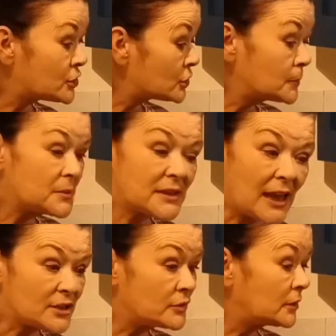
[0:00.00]
Soups,
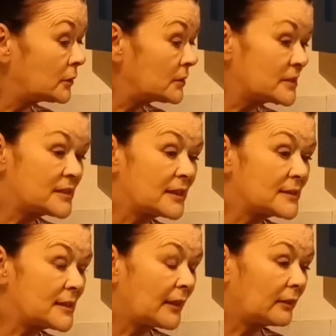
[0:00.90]
casseroles,
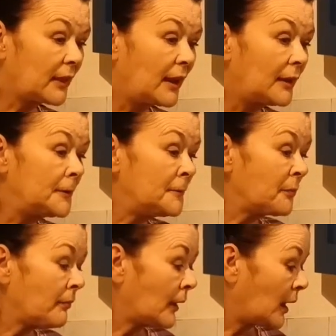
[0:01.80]
things like that.
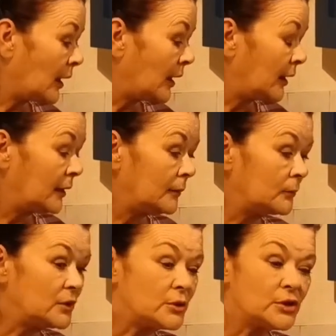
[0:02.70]

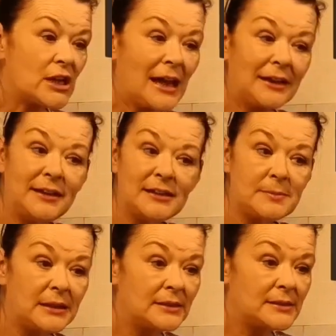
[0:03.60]
We do Chinese
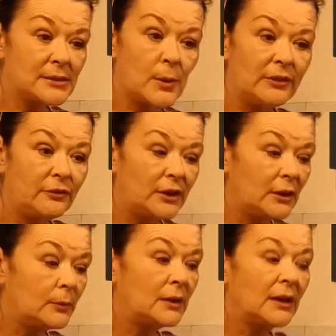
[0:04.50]
meals quite
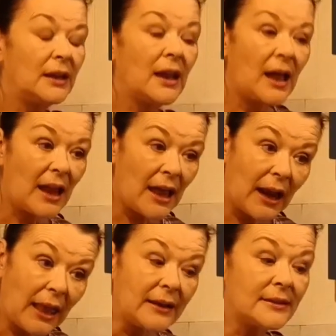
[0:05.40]
frequently, and I
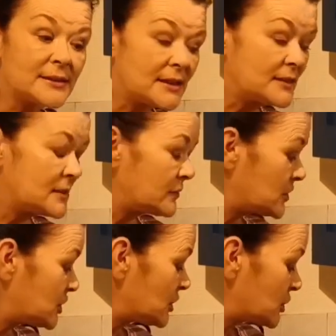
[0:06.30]
like the taste of
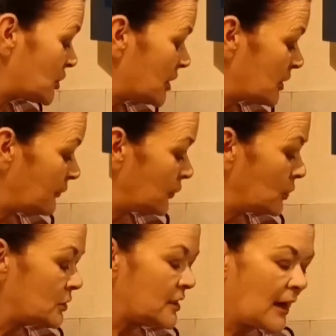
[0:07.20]
the ginger in the
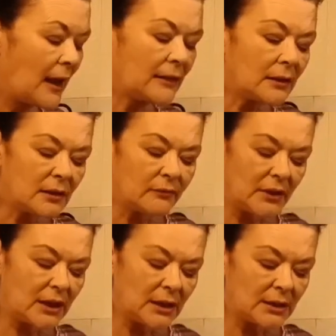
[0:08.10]
food, and I like the
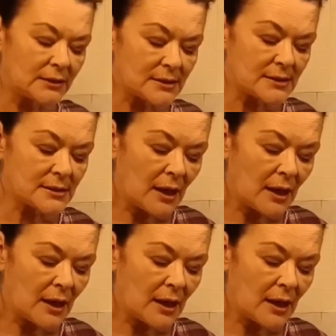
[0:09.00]
convenience